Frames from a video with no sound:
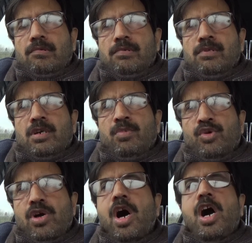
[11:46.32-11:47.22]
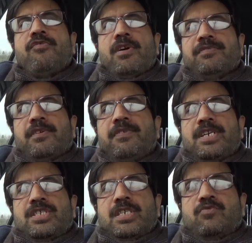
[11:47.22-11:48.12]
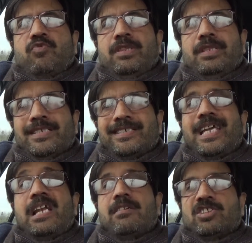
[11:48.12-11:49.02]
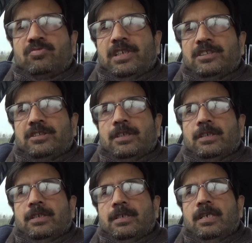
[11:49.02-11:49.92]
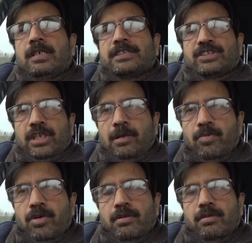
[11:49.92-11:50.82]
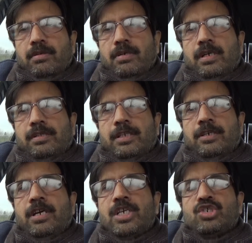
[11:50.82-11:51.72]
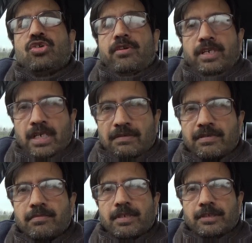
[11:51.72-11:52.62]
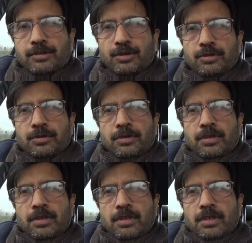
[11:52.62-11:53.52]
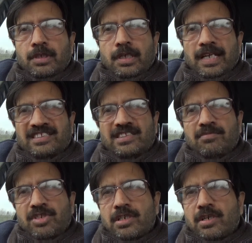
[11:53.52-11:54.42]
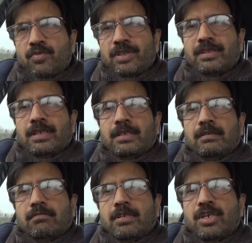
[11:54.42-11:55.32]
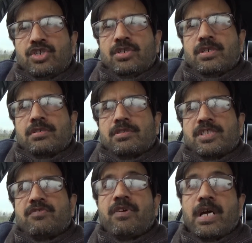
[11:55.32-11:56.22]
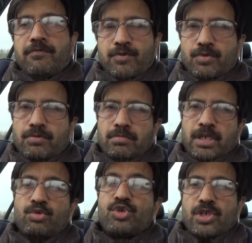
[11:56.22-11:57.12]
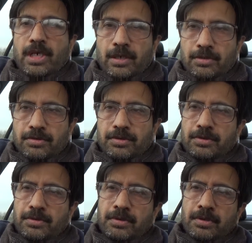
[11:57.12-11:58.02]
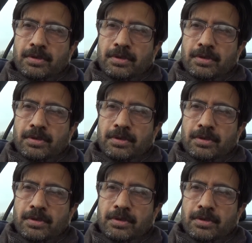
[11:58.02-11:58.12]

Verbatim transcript: you know about half of the fetuses with the skeletal dysplasia are stillborn or they die shortly after birth you know and some children with the condition survive to into childhood you know